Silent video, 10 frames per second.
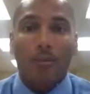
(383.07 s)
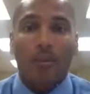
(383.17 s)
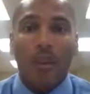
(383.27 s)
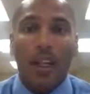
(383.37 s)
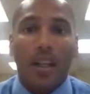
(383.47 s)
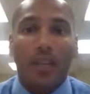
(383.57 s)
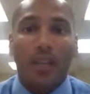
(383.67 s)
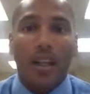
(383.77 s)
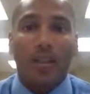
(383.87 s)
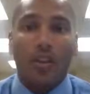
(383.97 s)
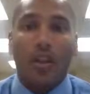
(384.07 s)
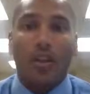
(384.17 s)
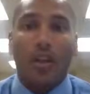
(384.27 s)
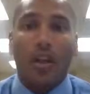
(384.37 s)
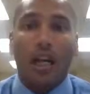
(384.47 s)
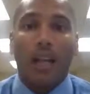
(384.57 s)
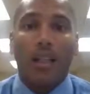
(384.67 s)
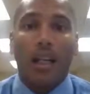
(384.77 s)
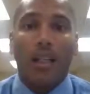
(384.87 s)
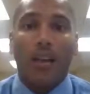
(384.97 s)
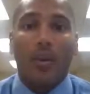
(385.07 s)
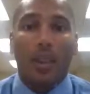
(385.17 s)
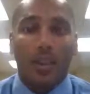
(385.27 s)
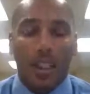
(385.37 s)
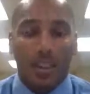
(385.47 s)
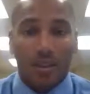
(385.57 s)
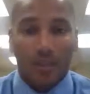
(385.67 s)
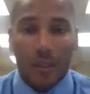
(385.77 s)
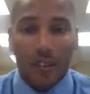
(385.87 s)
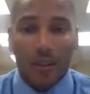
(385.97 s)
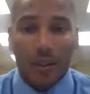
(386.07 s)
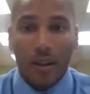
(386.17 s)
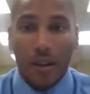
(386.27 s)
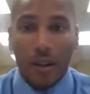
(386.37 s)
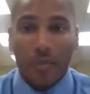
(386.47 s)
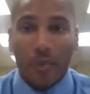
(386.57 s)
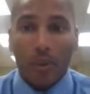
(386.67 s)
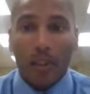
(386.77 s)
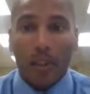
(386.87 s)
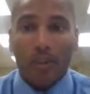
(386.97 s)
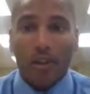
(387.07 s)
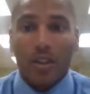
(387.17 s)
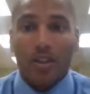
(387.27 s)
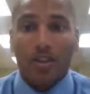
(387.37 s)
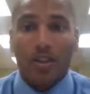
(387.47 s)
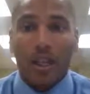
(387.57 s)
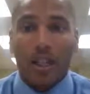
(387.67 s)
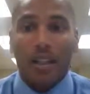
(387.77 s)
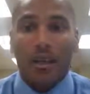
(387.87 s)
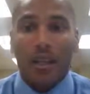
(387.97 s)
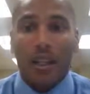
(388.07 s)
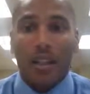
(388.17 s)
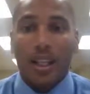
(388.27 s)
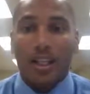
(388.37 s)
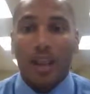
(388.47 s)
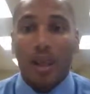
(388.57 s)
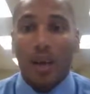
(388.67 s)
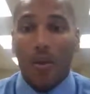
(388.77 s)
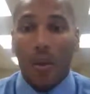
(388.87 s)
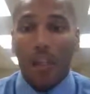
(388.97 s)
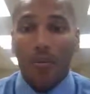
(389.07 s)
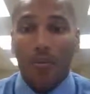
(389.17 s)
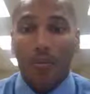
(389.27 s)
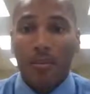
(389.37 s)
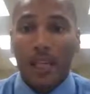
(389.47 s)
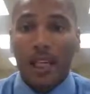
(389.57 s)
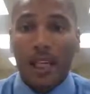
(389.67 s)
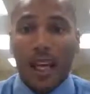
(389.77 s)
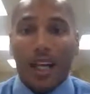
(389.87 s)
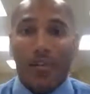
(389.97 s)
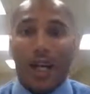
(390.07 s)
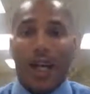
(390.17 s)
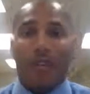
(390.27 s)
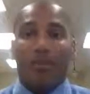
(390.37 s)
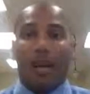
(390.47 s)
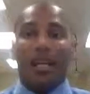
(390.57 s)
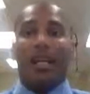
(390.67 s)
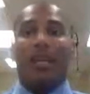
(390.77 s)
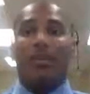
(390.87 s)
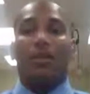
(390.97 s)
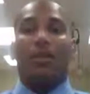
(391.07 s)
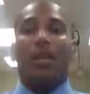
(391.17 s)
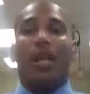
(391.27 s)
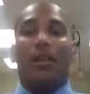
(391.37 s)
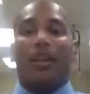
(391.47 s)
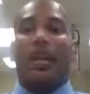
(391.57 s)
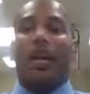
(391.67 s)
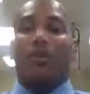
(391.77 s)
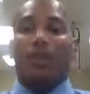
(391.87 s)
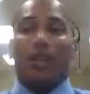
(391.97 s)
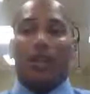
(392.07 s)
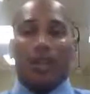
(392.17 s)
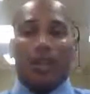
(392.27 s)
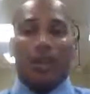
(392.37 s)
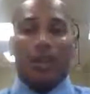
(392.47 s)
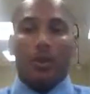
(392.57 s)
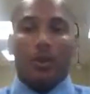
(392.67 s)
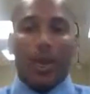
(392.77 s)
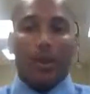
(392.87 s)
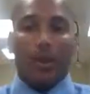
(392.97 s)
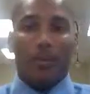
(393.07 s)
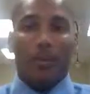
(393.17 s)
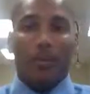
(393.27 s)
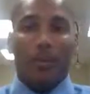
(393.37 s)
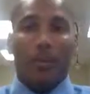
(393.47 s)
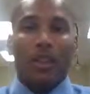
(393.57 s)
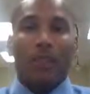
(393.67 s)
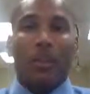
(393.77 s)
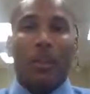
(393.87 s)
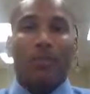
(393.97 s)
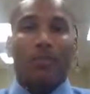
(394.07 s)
then things are going to work out in that organization's favor. But when leaders are making the organization about them and not about everybody else, then that's where you're going to see those problems. So,